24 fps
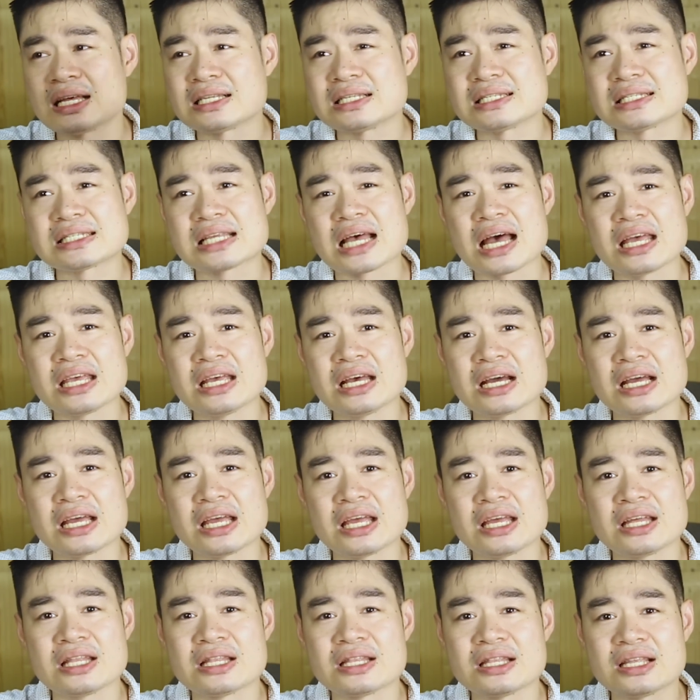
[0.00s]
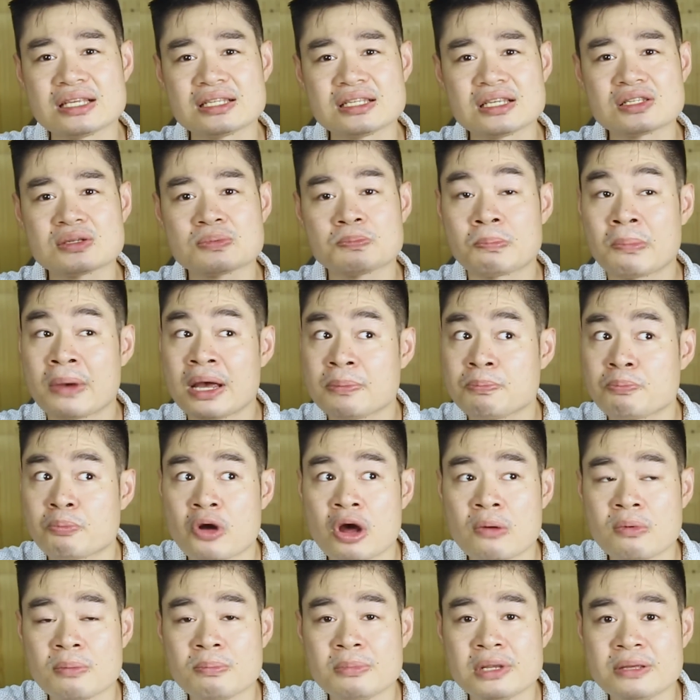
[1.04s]
sayang eh, this is might
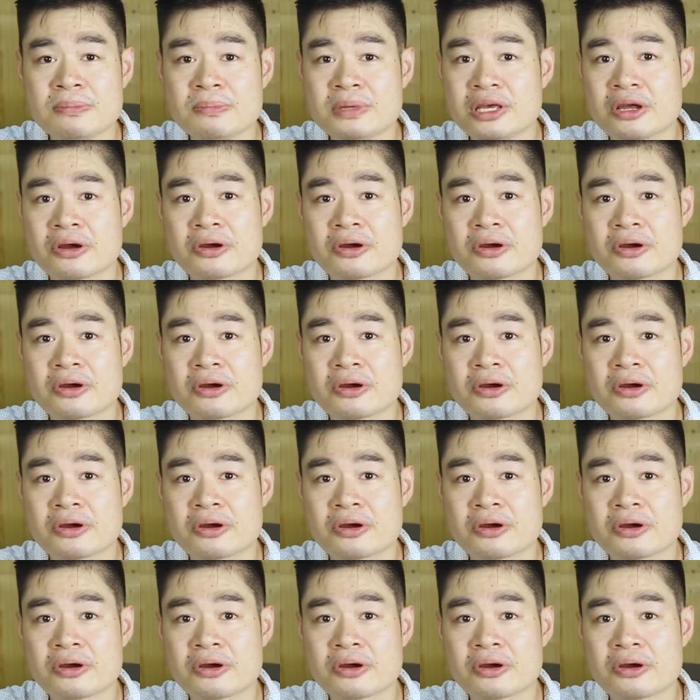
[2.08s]
probably be